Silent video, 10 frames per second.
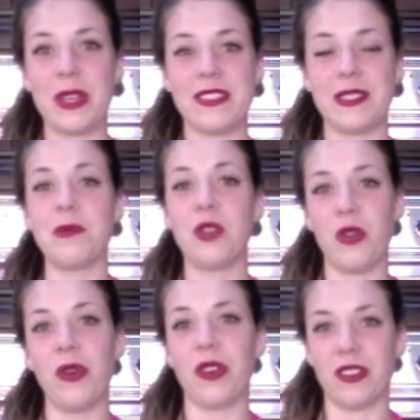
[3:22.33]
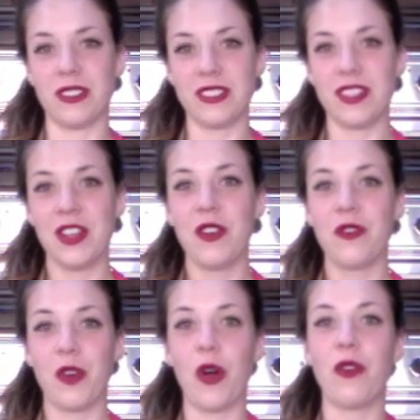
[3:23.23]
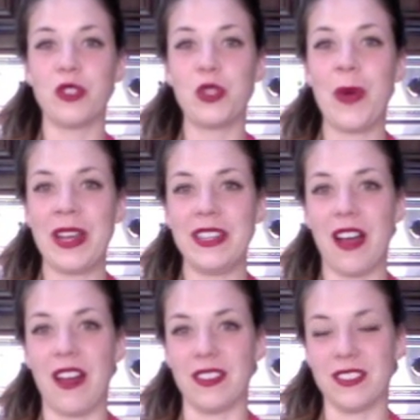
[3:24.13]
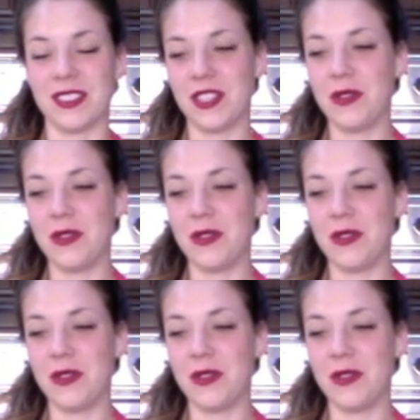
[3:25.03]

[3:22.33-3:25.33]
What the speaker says: with some noodles for over $20.